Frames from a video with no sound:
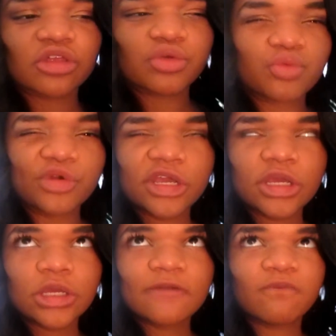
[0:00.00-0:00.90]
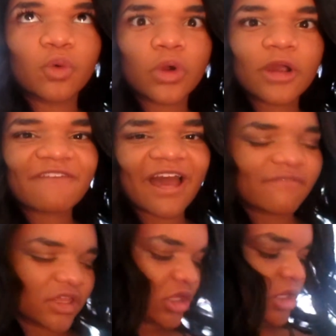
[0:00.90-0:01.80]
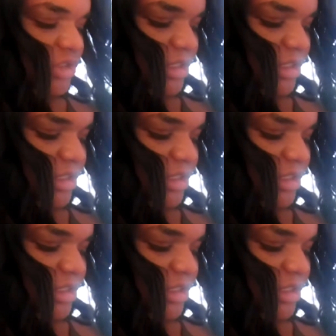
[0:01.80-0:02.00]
three, four, five, I think it's